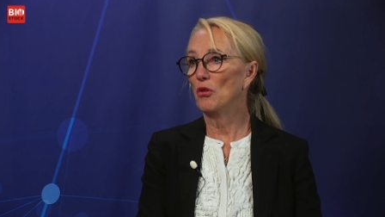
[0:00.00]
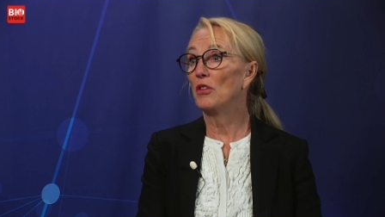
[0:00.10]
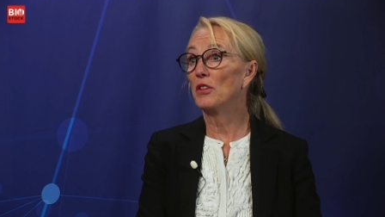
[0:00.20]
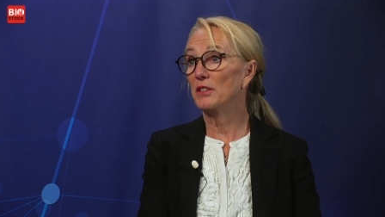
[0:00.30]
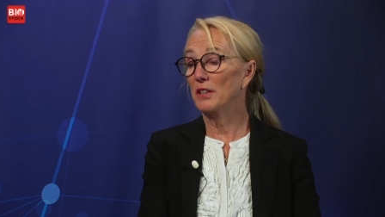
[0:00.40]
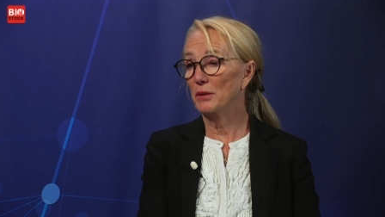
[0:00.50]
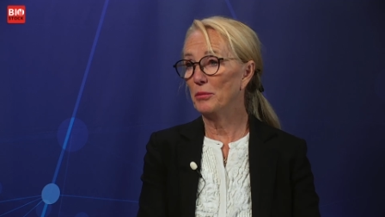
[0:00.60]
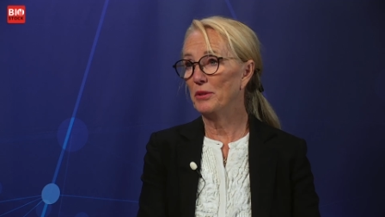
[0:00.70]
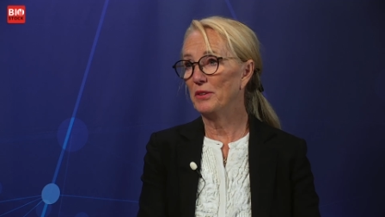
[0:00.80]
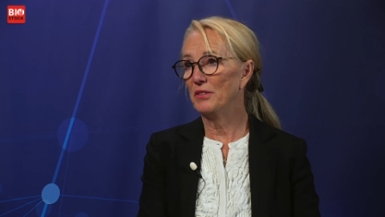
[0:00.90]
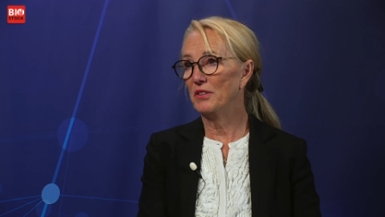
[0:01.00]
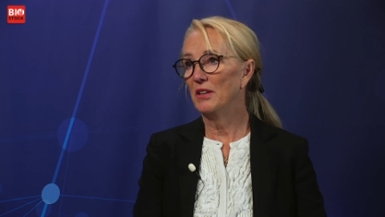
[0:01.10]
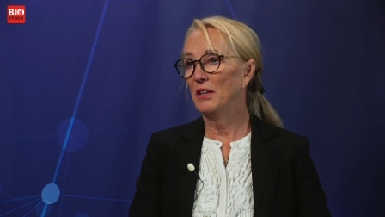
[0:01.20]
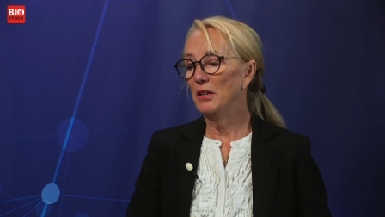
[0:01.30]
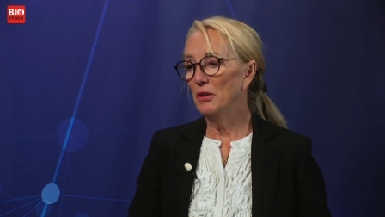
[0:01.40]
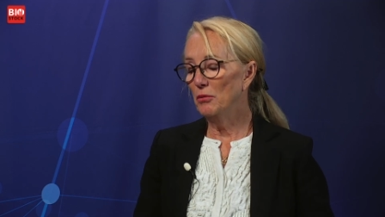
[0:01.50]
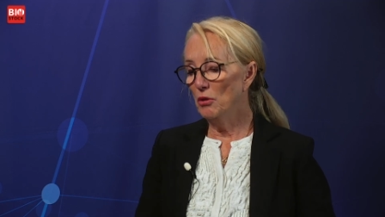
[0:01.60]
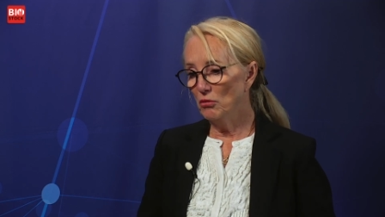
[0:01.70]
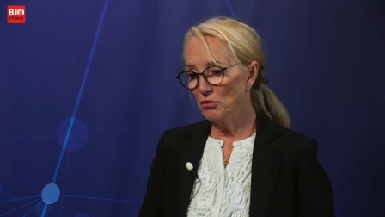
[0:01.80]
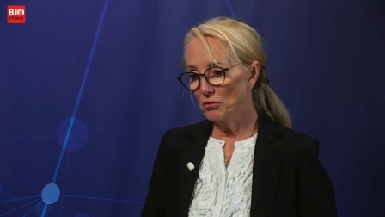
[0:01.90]
other therapies. We
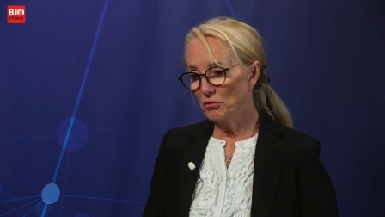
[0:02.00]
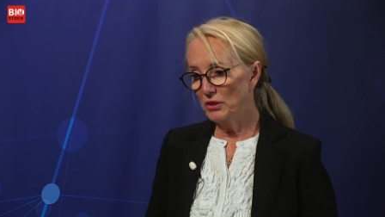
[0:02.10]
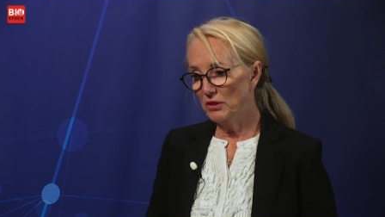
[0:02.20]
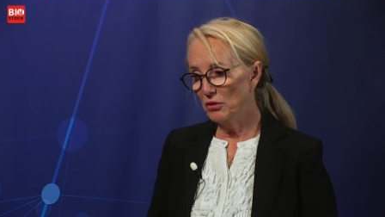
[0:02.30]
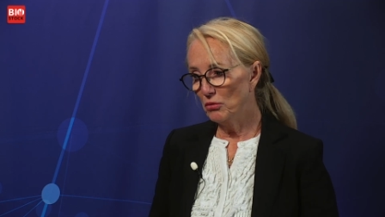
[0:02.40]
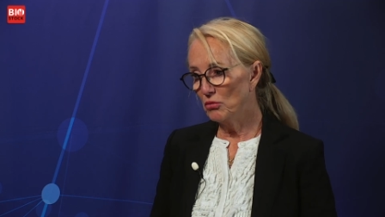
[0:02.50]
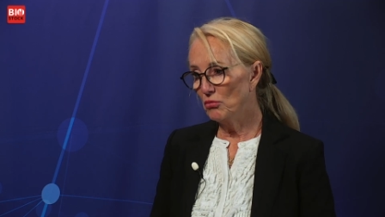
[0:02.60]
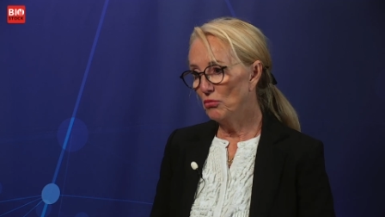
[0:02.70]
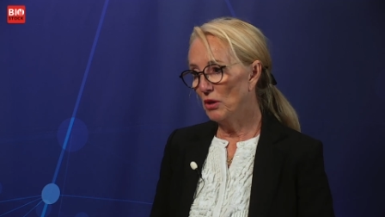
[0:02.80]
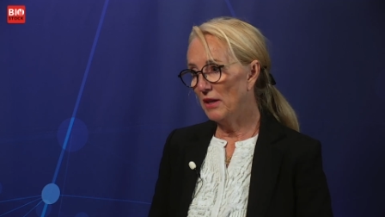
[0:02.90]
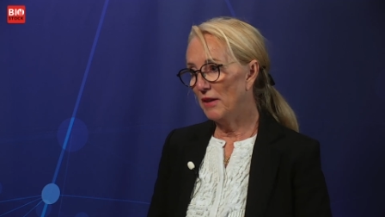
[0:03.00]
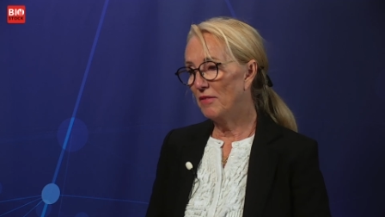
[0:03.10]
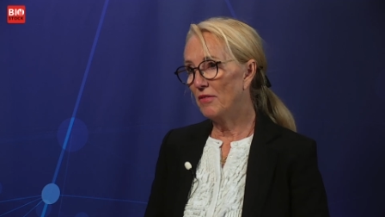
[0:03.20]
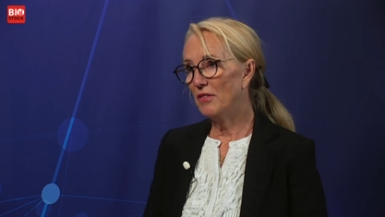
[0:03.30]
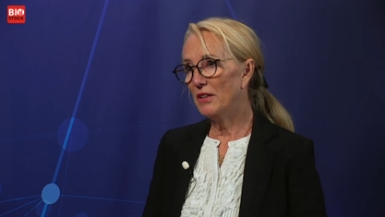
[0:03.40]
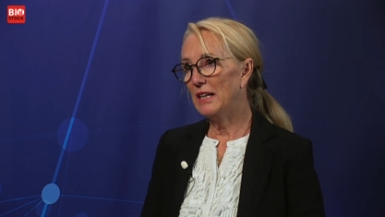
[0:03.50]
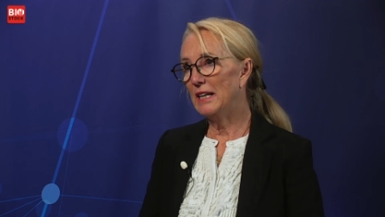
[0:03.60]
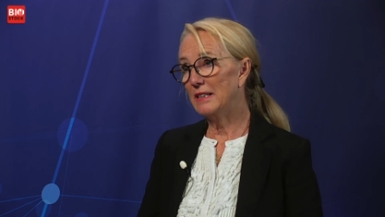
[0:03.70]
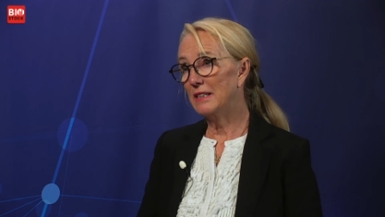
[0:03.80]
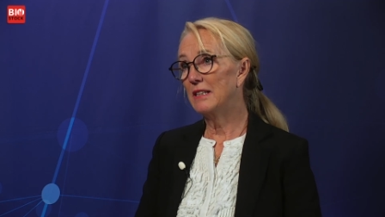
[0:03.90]
also treat those who have
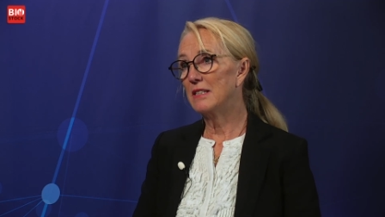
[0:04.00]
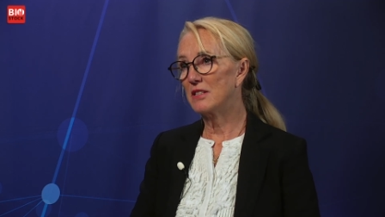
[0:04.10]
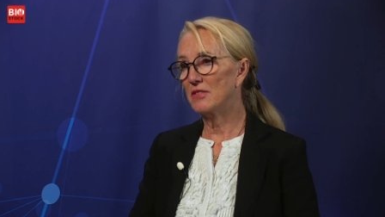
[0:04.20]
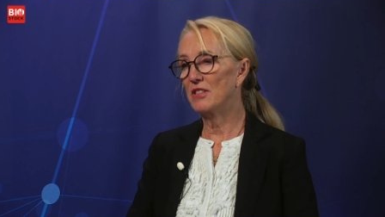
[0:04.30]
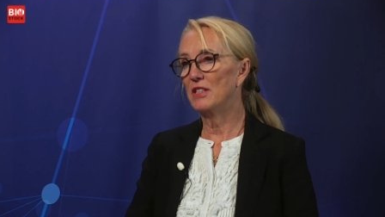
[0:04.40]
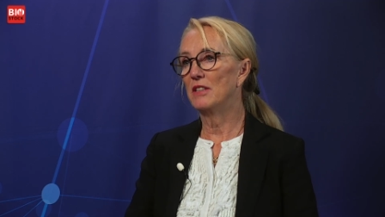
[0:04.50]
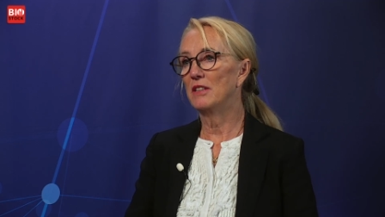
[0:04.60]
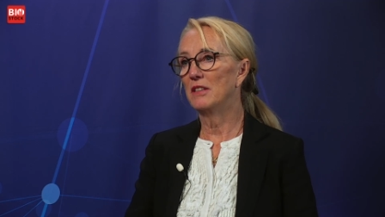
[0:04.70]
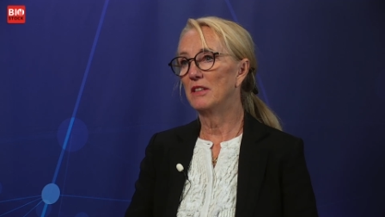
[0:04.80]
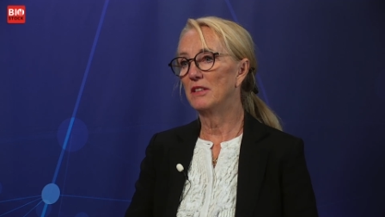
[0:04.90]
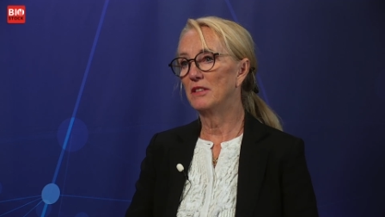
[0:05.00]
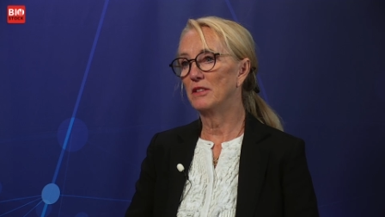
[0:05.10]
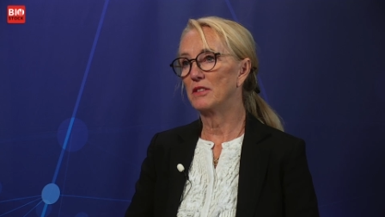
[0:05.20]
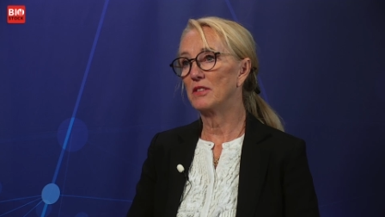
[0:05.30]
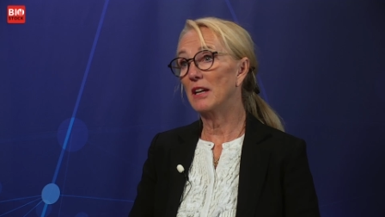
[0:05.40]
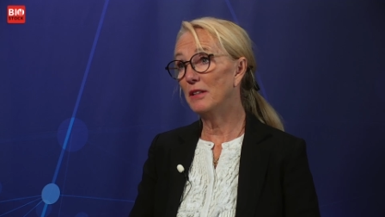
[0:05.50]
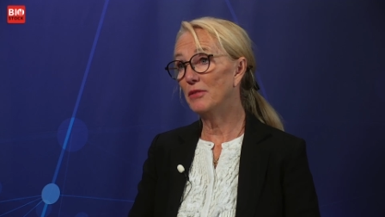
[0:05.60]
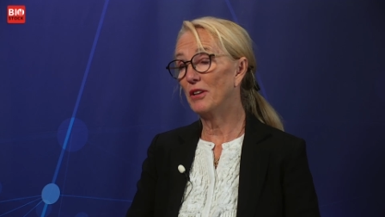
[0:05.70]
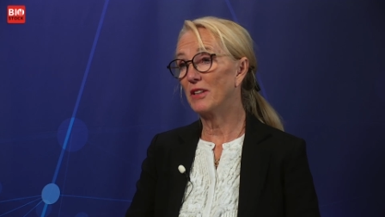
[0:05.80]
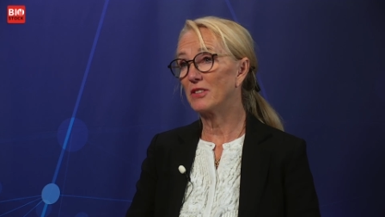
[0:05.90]
had severe uh, side
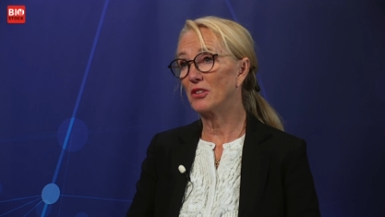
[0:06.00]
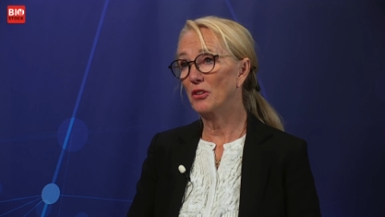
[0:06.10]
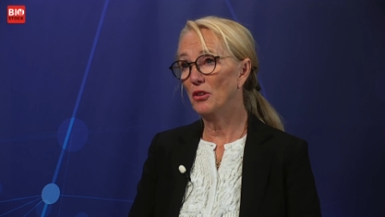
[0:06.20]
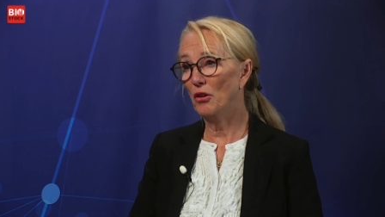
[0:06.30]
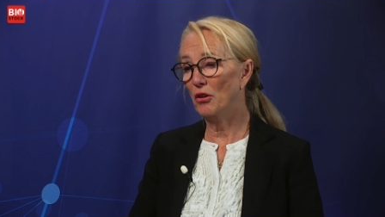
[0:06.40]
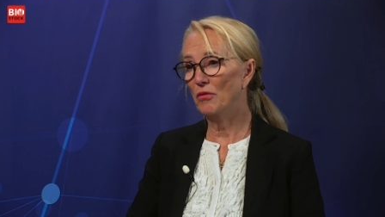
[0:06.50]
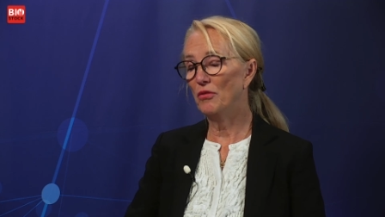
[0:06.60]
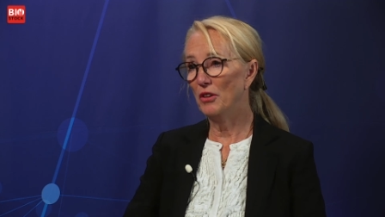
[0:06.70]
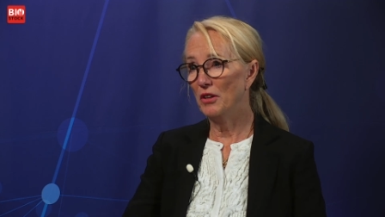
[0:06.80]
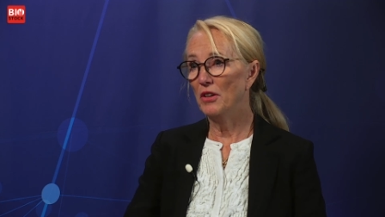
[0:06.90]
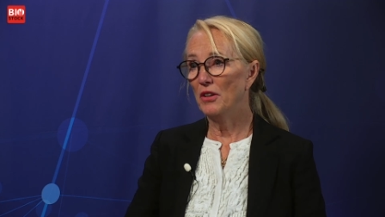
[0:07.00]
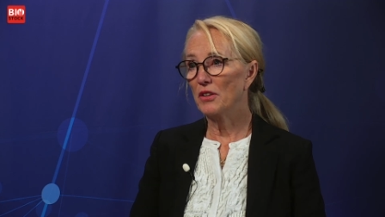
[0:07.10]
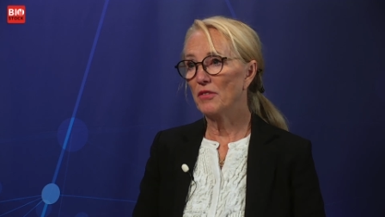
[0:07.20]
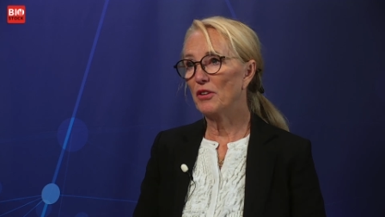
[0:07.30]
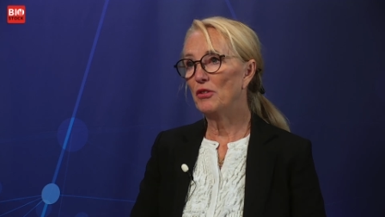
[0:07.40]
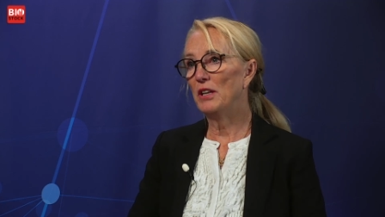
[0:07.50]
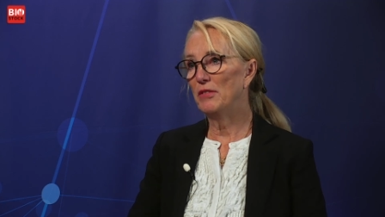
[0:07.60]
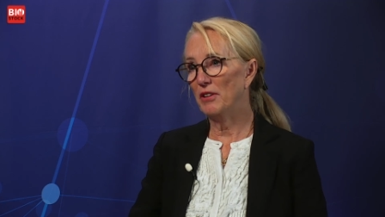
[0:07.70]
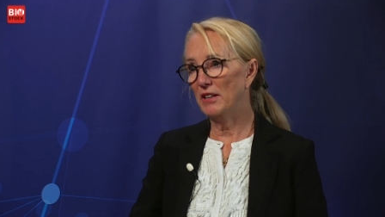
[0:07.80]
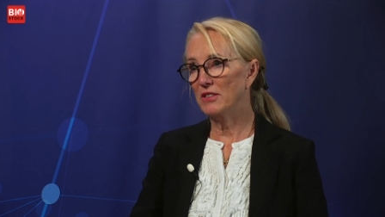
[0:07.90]
effects of the very
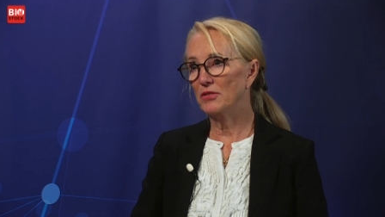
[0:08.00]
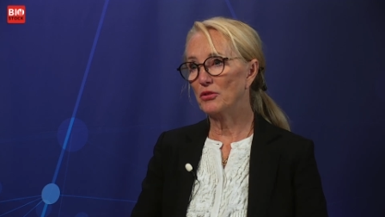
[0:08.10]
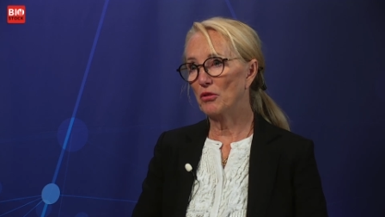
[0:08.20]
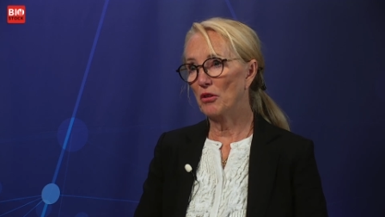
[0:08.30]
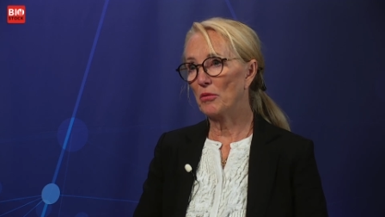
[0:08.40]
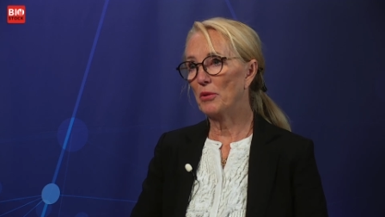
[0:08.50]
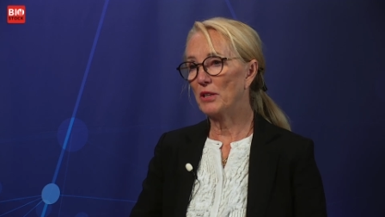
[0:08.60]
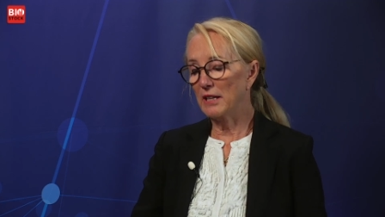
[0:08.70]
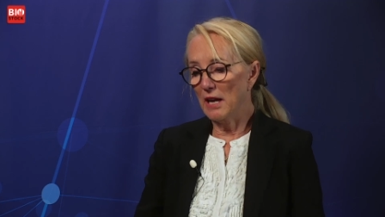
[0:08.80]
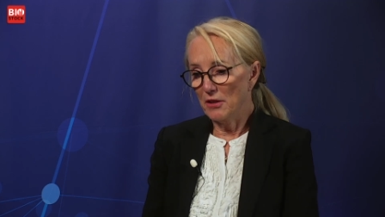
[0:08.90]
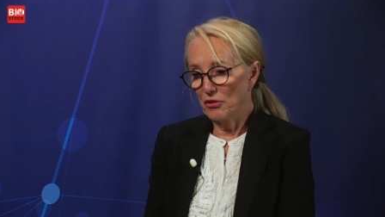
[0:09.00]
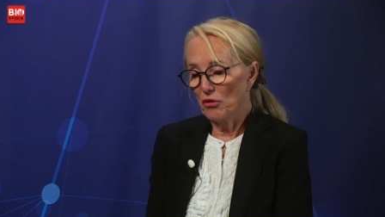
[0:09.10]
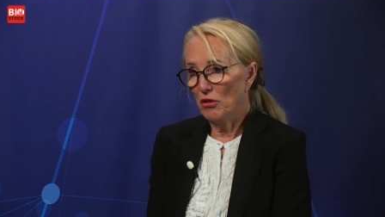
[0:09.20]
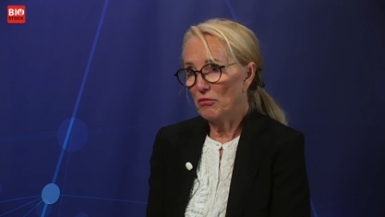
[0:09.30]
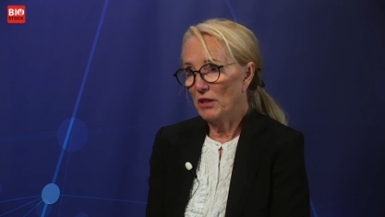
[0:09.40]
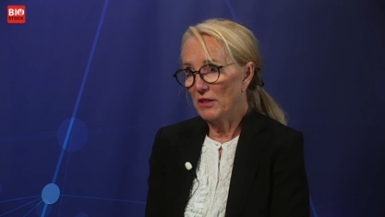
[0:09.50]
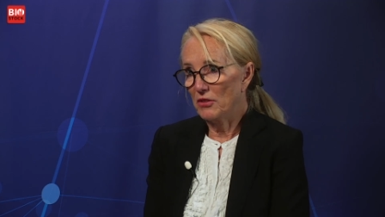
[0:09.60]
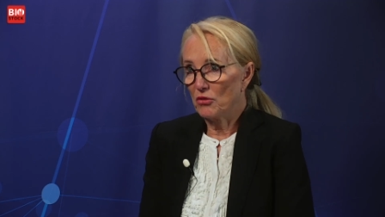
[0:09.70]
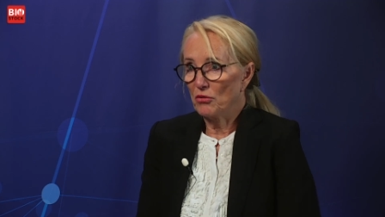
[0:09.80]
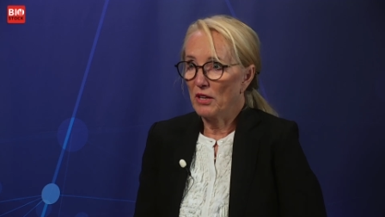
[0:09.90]
effective drug, but they can't tolerate it,
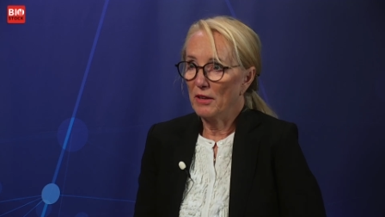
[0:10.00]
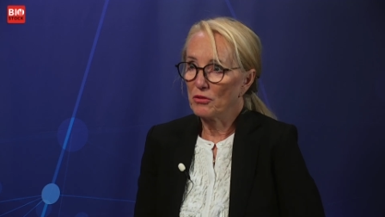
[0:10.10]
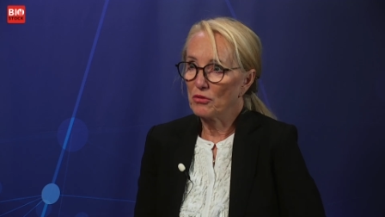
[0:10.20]
so they have